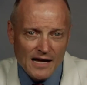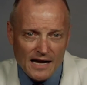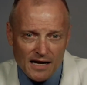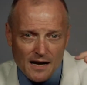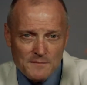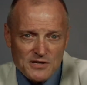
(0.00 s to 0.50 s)

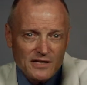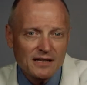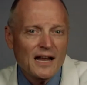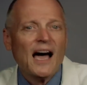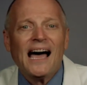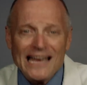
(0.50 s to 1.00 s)
It comes in
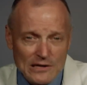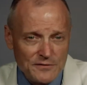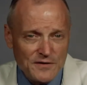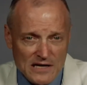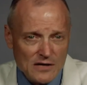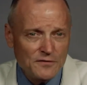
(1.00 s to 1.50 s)
an
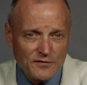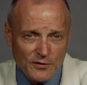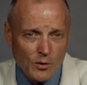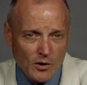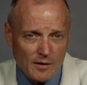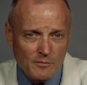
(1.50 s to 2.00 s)
IV
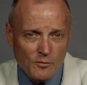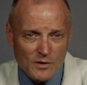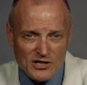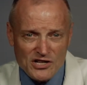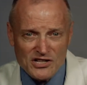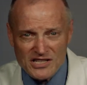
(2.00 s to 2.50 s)
form,
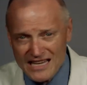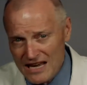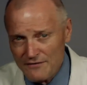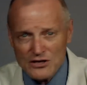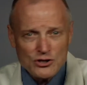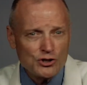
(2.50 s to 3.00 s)
which is
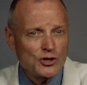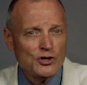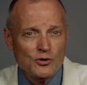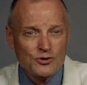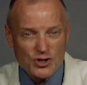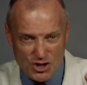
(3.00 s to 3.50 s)
given to
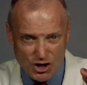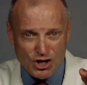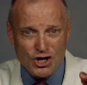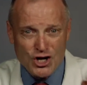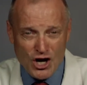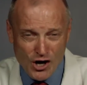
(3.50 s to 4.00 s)
you to
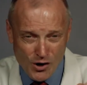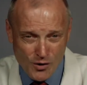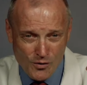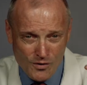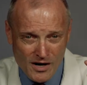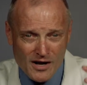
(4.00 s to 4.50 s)

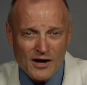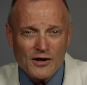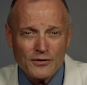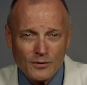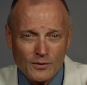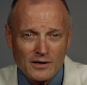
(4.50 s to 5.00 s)
go
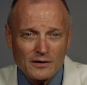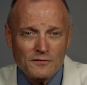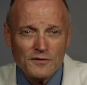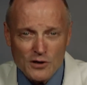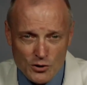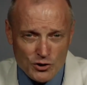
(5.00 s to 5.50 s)
through an
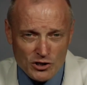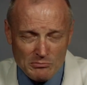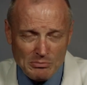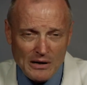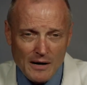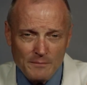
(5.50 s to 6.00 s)

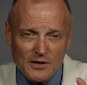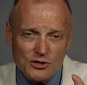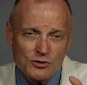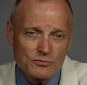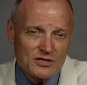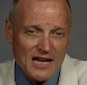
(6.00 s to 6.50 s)
infusion pump
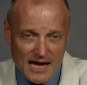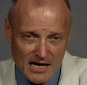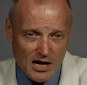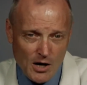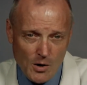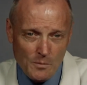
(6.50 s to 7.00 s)
that you
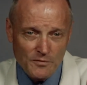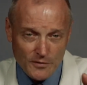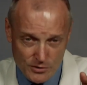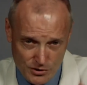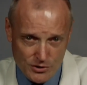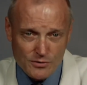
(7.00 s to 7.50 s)
take home
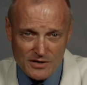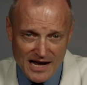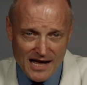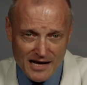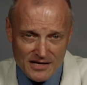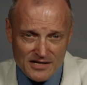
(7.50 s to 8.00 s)
for two
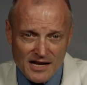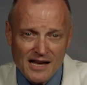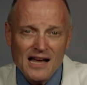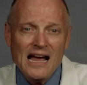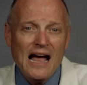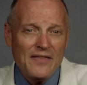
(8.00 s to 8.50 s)
days
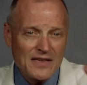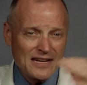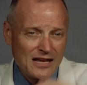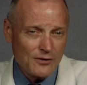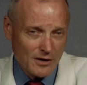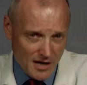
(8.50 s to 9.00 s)
and then
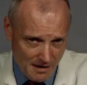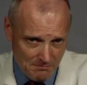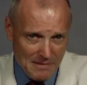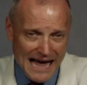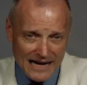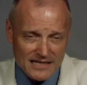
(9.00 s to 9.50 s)
either come
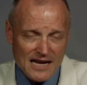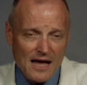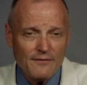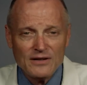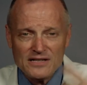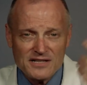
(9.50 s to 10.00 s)
back to
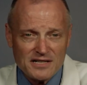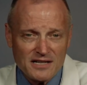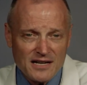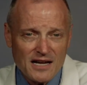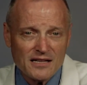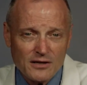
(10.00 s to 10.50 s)
have it
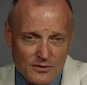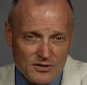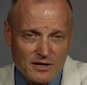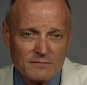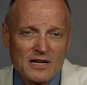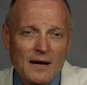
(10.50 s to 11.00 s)
disconnected or
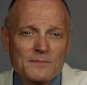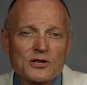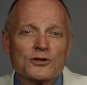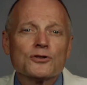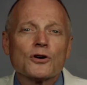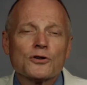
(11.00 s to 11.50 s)
sometimes
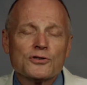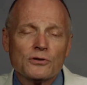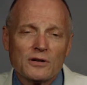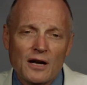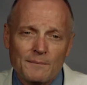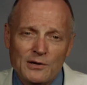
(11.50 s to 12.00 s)
a nurse
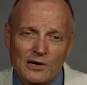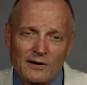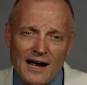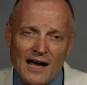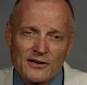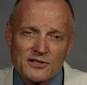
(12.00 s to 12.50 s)
will come to your
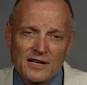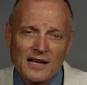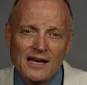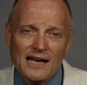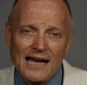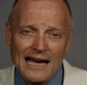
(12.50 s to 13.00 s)
house
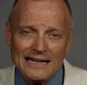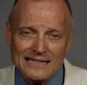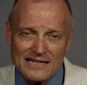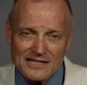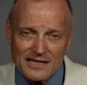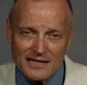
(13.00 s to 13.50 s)
and
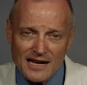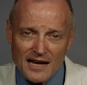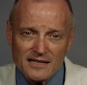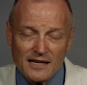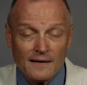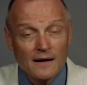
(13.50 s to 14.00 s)

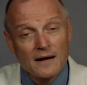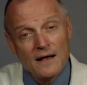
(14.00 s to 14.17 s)
disconnect it.